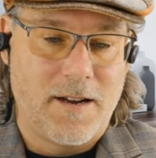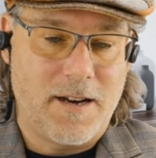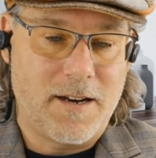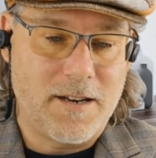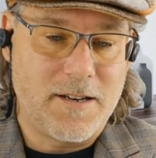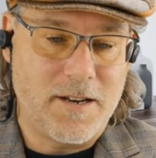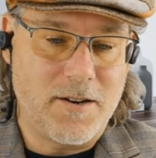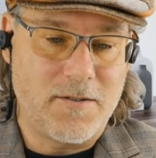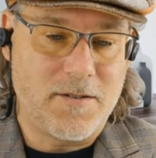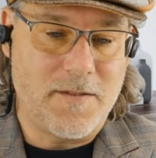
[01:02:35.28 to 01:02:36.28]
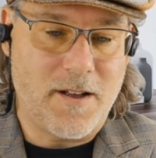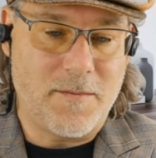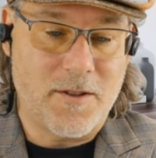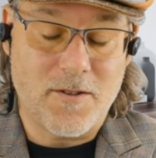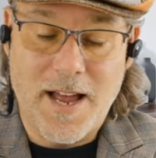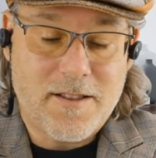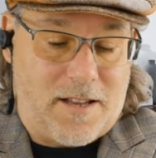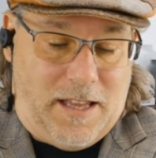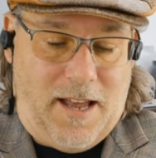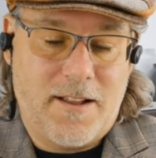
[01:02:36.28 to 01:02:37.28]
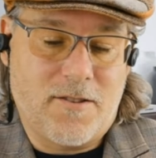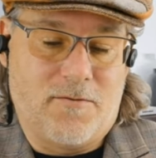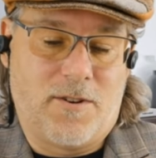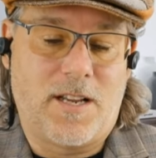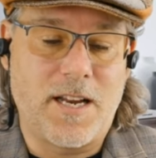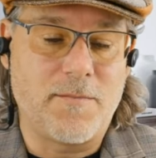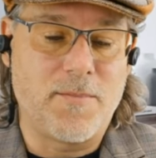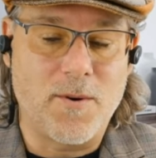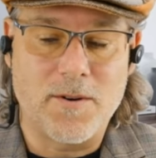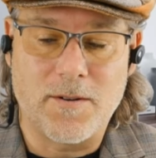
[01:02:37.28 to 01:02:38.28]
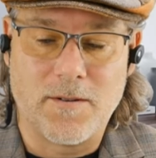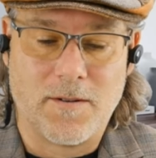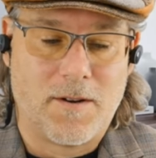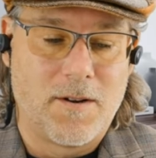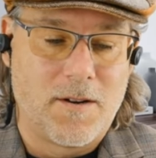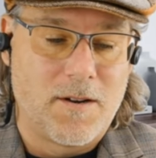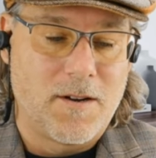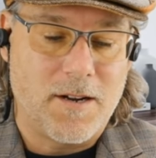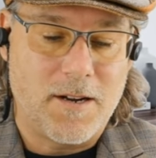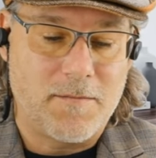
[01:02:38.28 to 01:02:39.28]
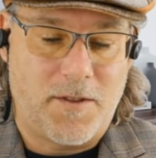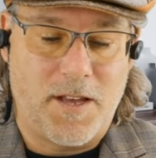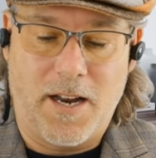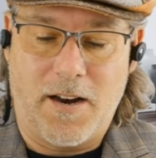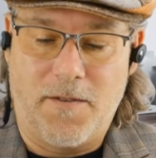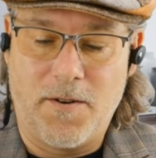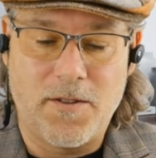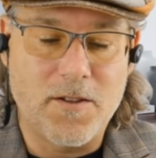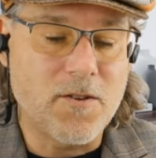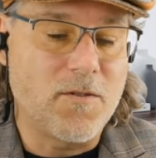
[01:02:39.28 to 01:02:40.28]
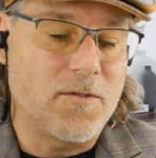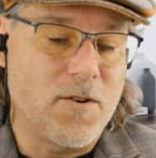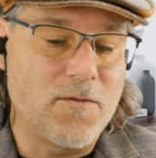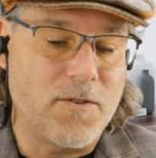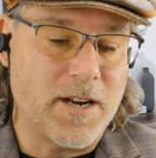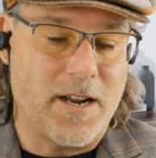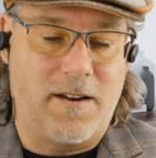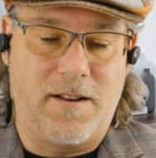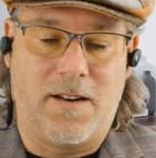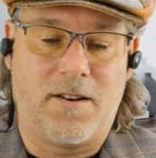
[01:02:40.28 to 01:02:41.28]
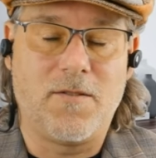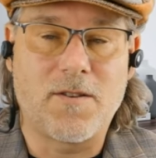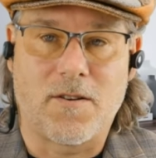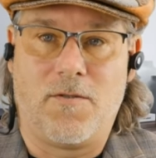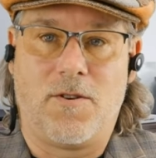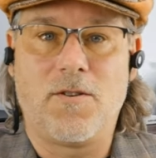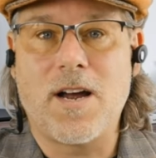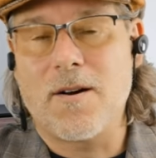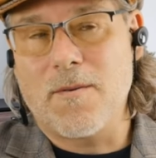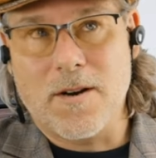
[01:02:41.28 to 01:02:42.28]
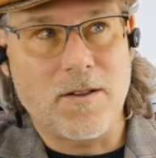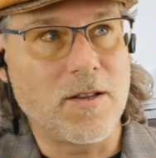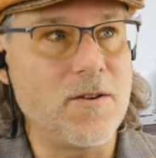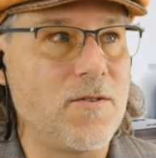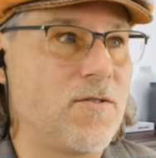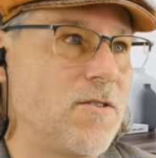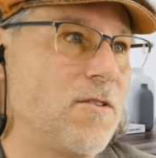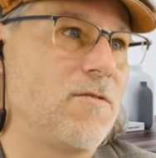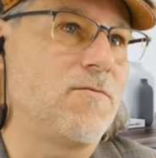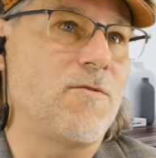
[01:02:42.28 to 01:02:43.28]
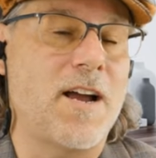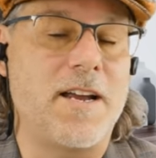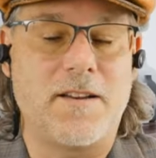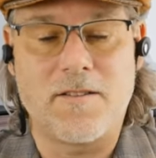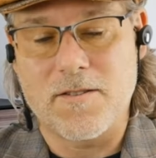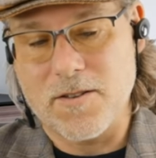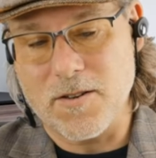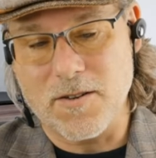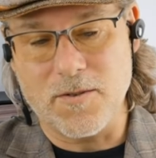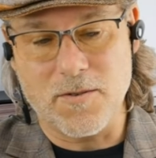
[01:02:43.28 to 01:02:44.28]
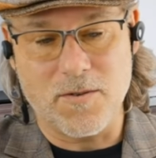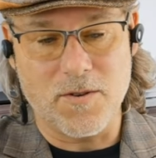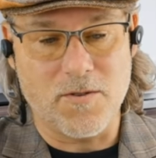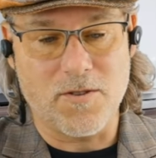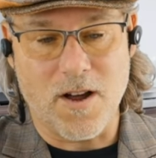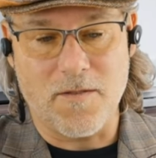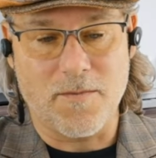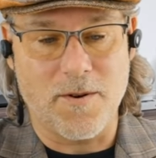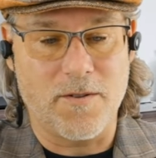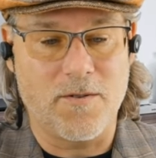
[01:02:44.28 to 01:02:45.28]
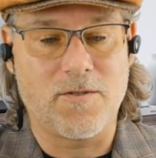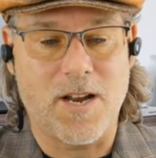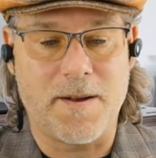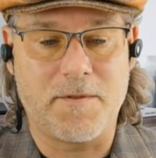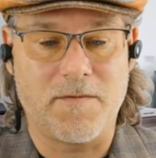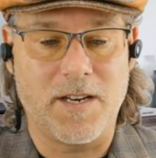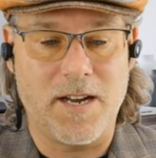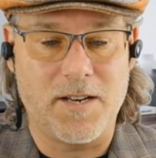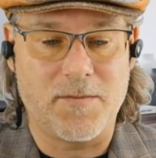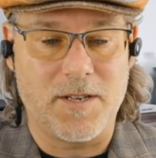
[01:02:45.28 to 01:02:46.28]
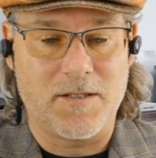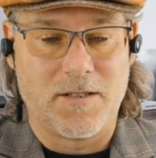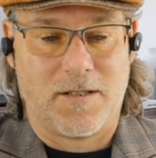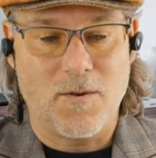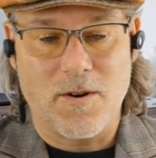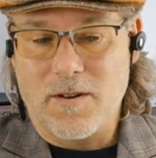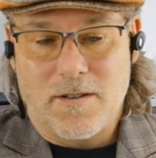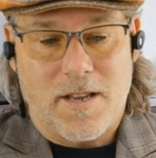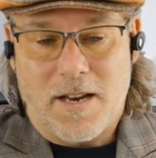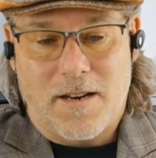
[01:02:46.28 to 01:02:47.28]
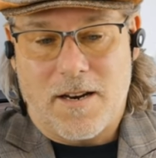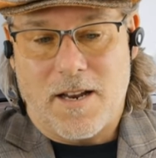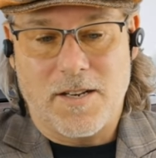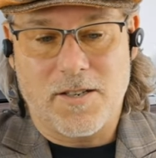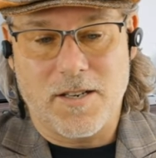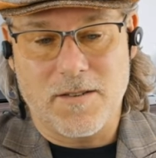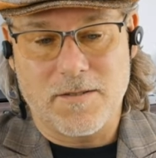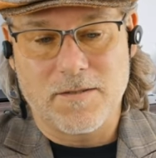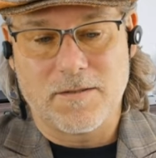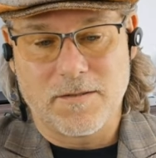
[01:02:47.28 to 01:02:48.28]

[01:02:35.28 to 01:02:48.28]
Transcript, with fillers: and continue development. So that's that's a really important um, thing, and I've heard this over and over again. Like you, you do not want to lose rights to your software and those types of engagements, or they could have let you go.